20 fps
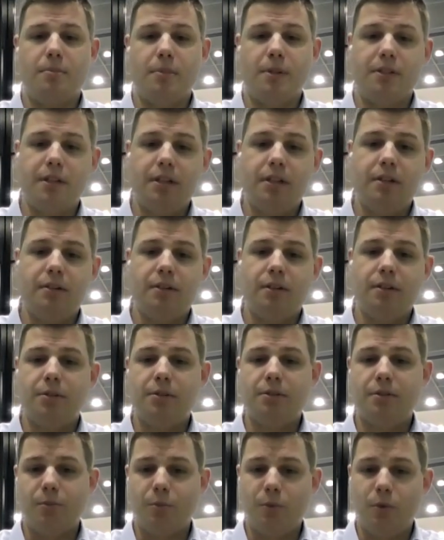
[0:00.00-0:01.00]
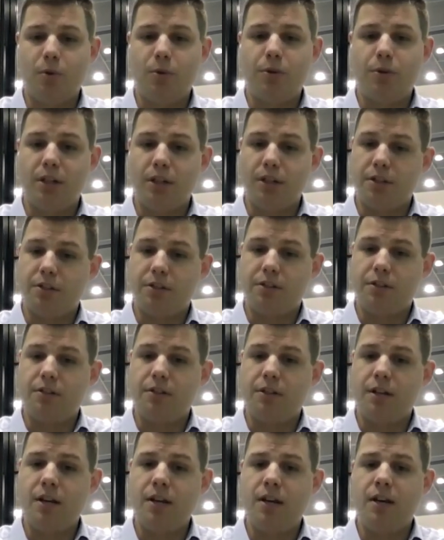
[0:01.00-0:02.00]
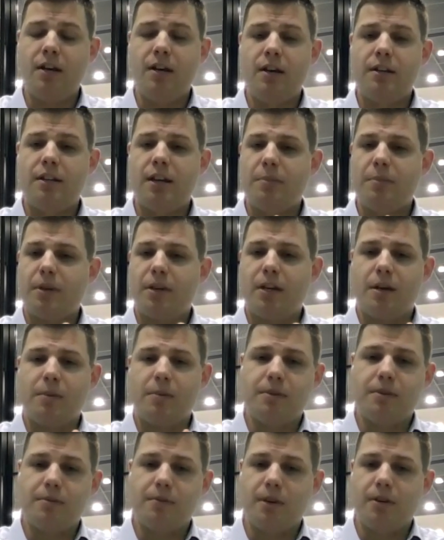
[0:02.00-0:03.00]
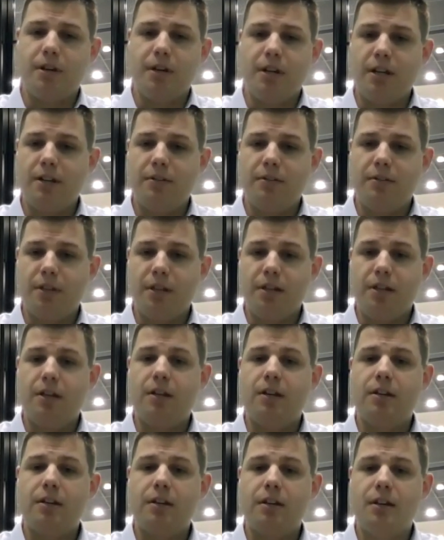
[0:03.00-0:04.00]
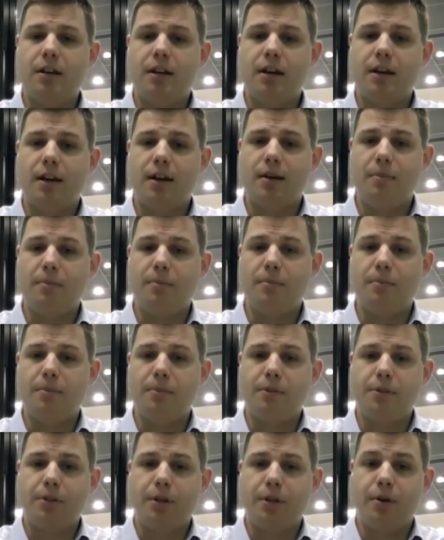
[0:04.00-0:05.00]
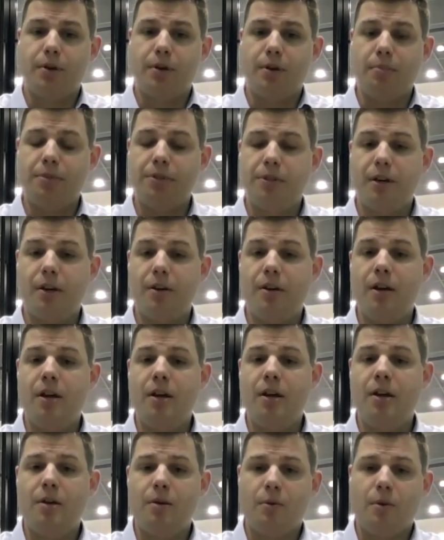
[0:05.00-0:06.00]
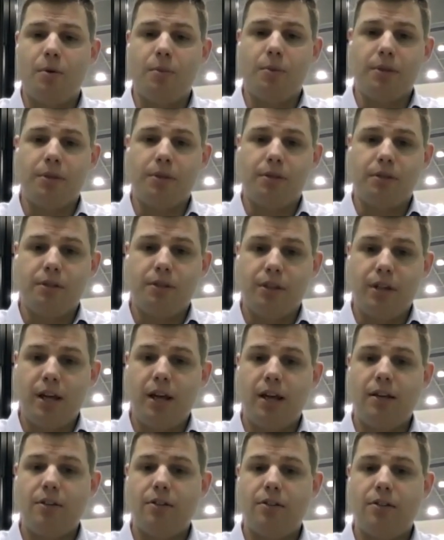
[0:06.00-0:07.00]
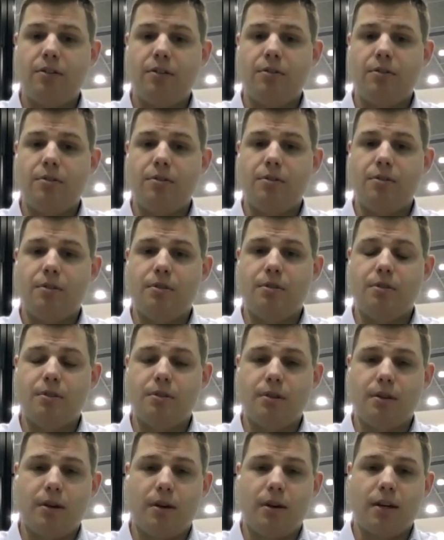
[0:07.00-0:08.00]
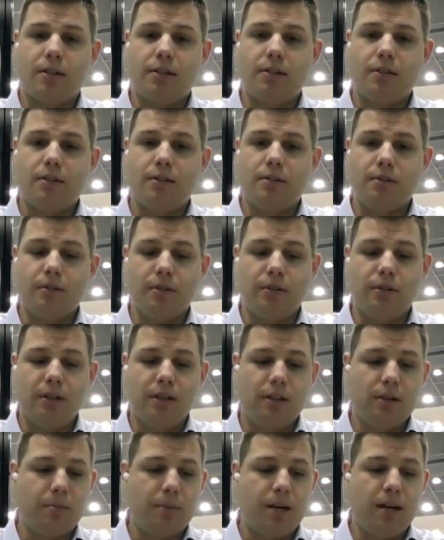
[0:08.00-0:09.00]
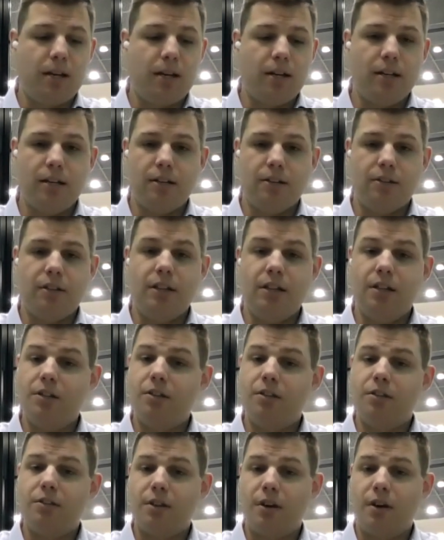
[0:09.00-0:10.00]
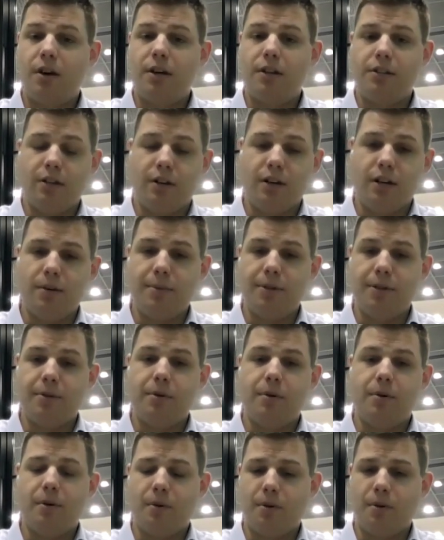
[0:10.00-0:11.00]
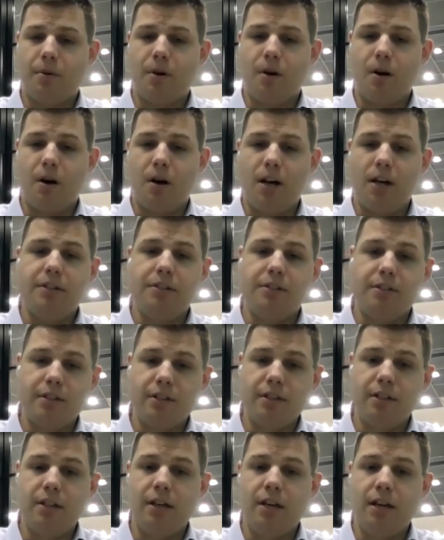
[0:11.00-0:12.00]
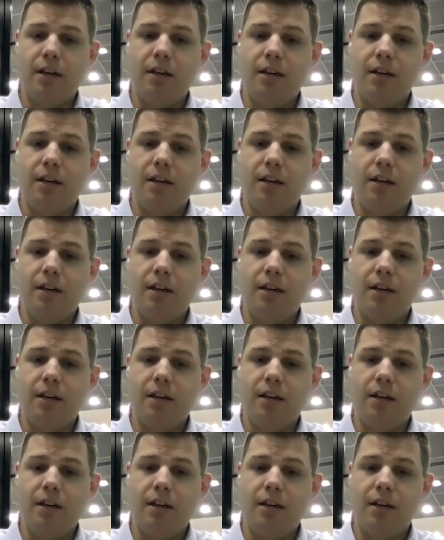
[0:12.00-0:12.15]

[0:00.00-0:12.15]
materials and wall thicknesses, that becomes a very iffy term. So what we tend to like to think about is inside diameter, or ID.